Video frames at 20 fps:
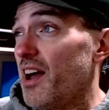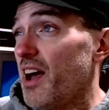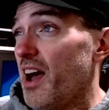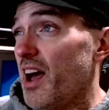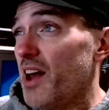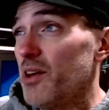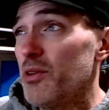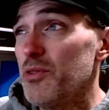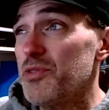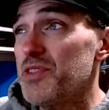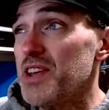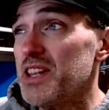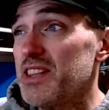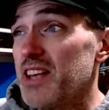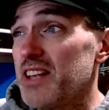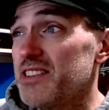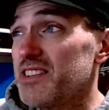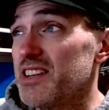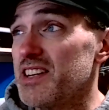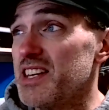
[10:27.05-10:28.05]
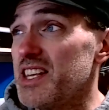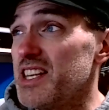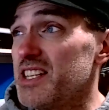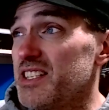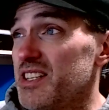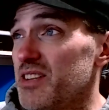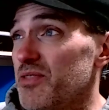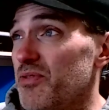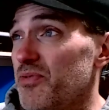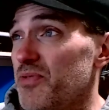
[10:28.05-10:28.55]
I don't think that's an
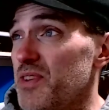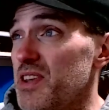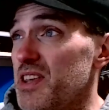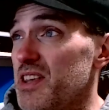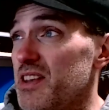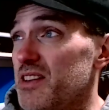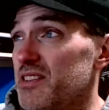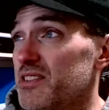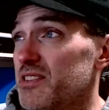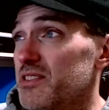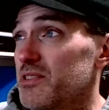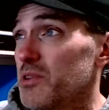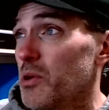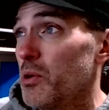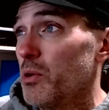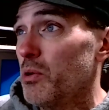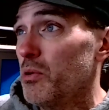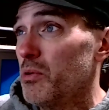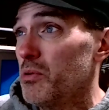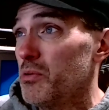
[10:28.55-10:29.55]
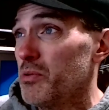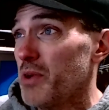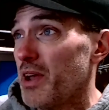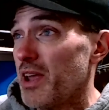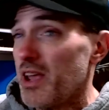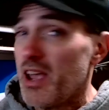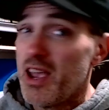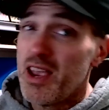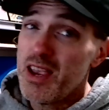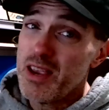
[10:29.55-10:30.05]
easy feat. So,
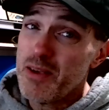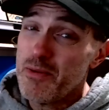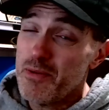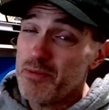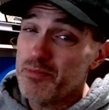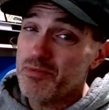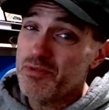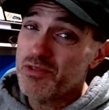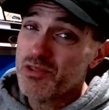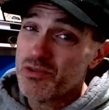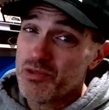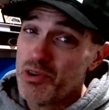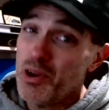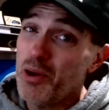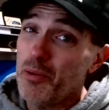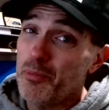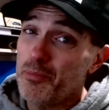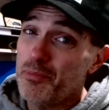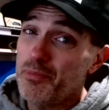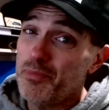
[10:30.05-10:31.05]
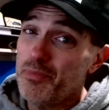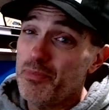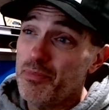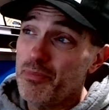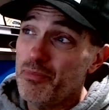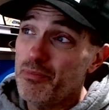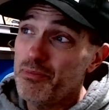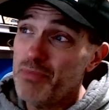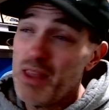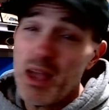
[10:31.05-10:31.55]
hey, Trump,
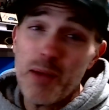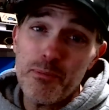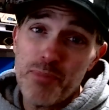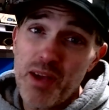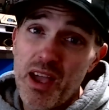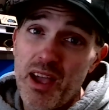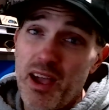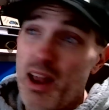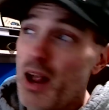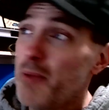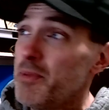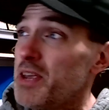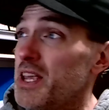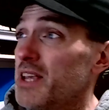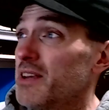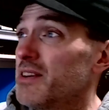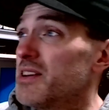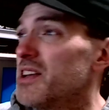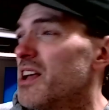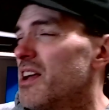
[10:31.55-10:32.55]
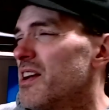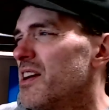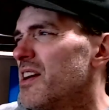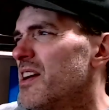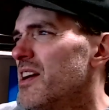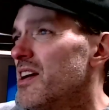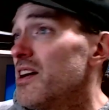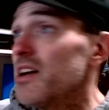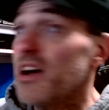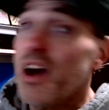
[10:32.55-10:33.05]
not bad. I mean,
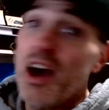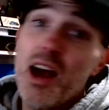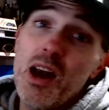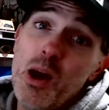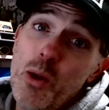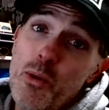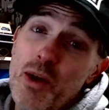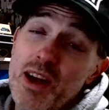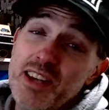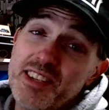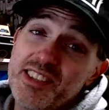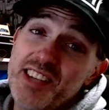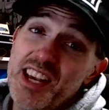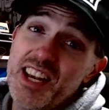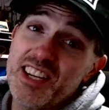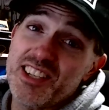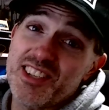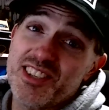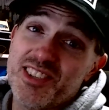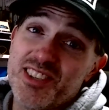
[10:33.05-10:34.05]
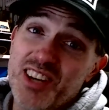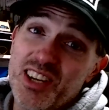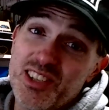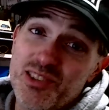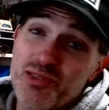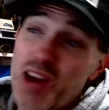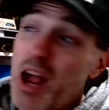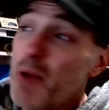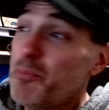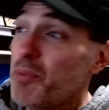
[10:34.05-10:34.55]
I don't want to say it's a
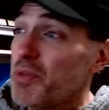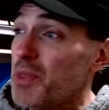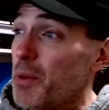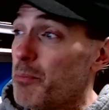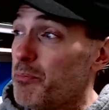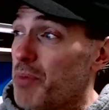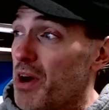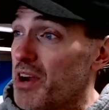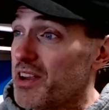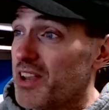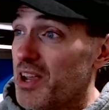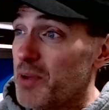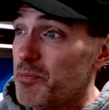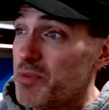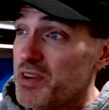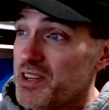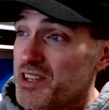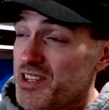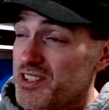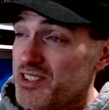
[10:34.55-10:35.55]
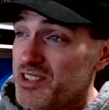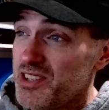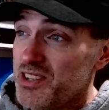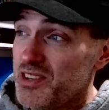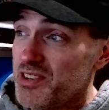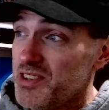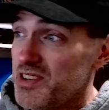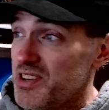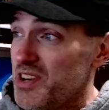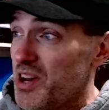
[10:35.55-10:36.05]
drop in the bucket because,
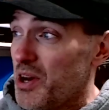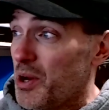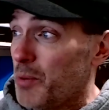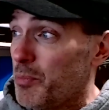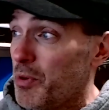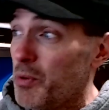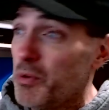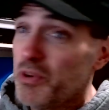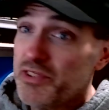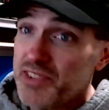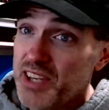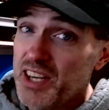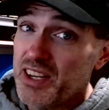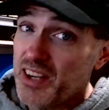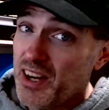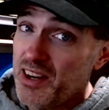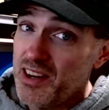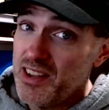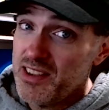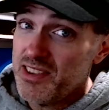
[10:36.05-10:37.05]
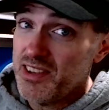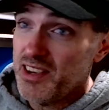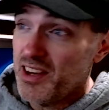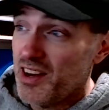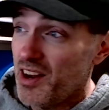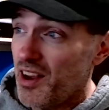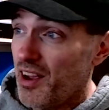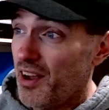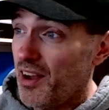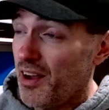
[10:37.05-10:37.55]
but we'll take
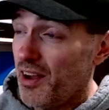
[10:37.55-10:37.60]
anything.